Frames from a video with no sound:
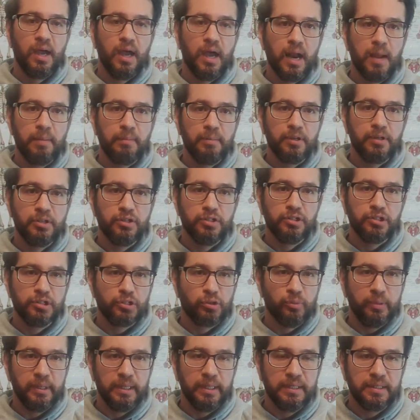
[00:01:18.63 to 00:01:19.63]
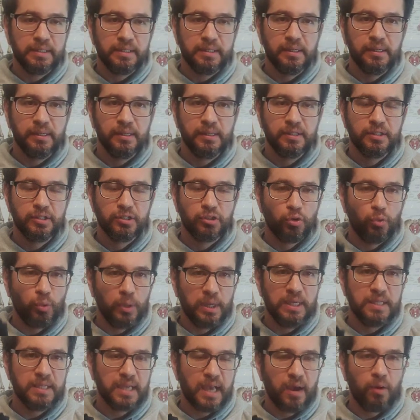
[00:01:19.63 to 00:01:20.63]
and I'm gonna just squeeze.
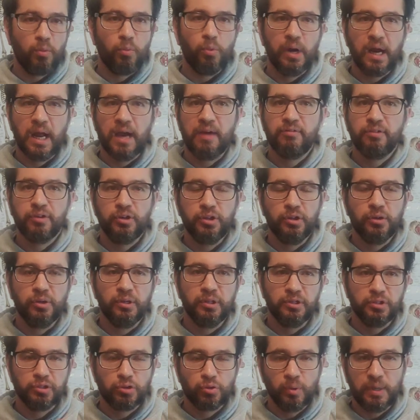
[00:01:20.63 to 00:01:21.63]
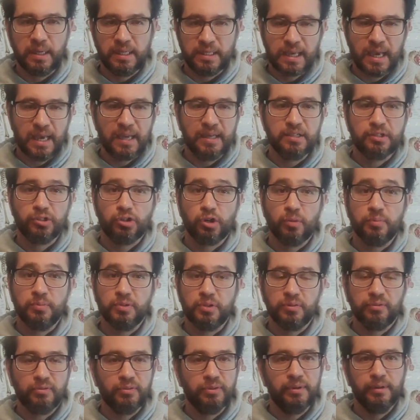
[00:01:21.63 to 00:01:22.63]
Squeeze at whatever you can squeeze at in terms
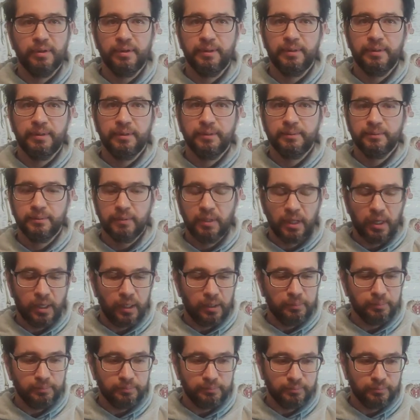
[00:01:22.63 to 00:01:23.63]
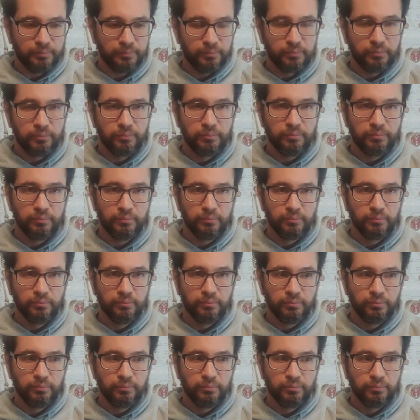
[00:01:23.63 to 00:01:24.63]
of
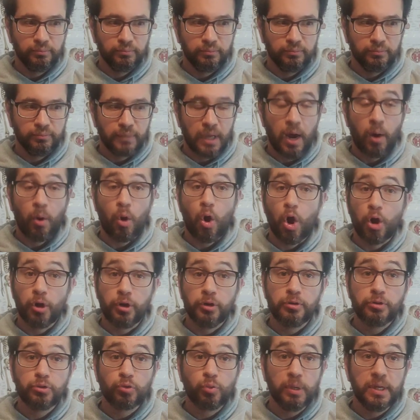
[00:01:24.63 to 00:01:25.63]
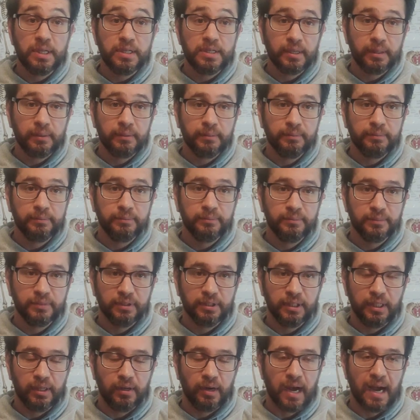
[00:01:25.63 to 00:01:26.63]
how hard you're squeezing.
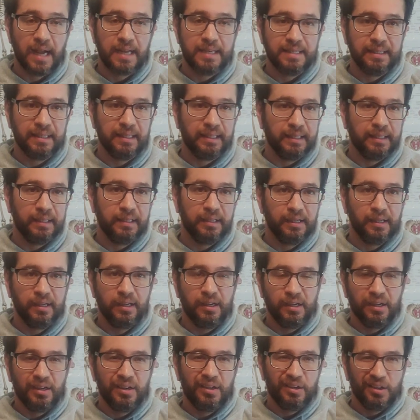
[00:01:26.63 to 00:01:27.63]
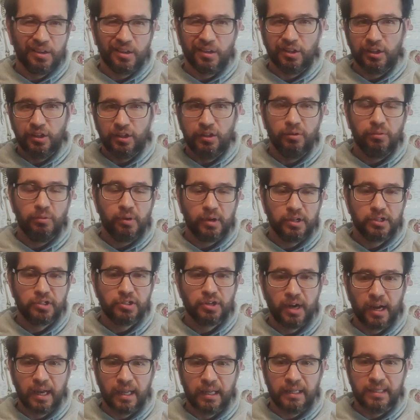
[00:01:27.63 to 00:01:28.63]
You know, ideally, you wanna
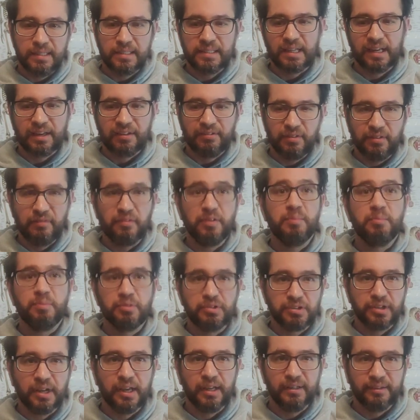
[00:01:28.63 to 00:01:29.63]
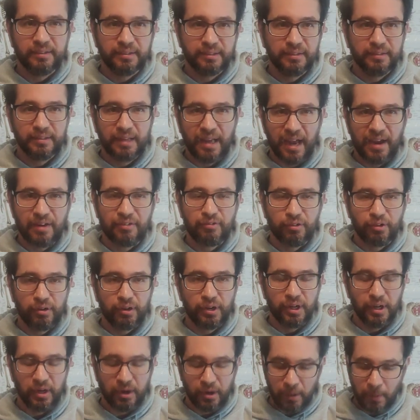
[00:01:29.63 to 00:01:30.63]
try at least like 50%
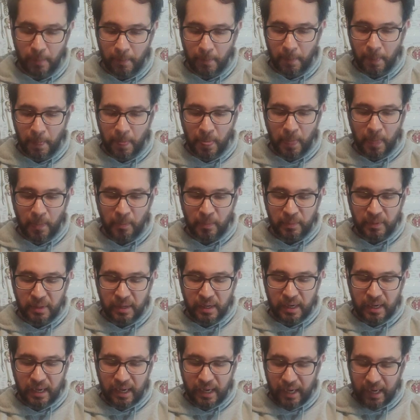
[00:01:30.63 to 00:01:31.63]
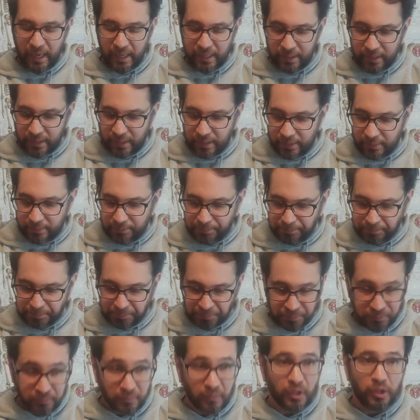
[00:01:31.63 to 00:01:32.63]
effort here. And
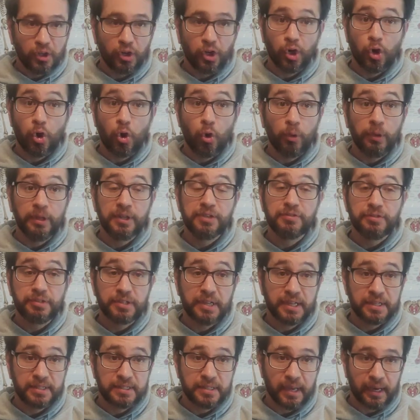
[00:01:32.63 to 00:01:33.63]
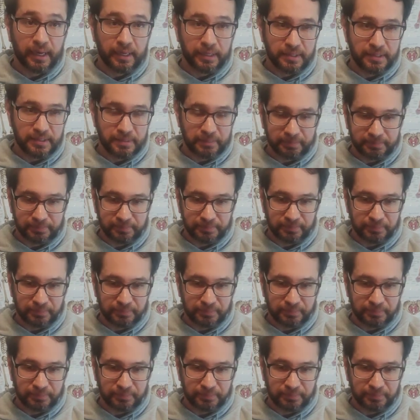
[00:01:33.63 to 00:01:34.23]
you're gonna hold this for 10 seconds.